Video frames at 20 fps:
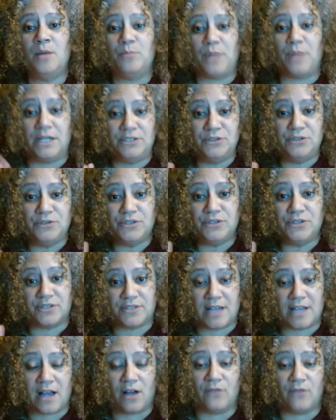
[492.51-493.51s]
But you
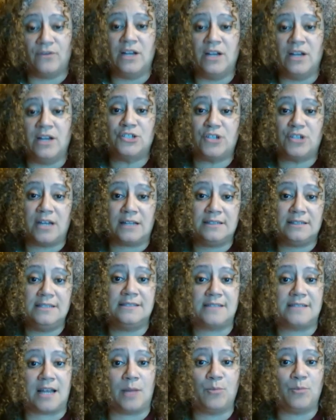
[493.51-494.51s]
yourself should at
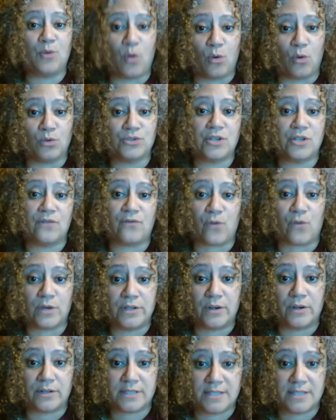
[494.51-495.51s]
least set up goals for
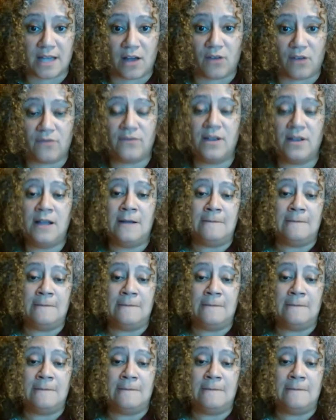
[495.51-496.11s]
yourself.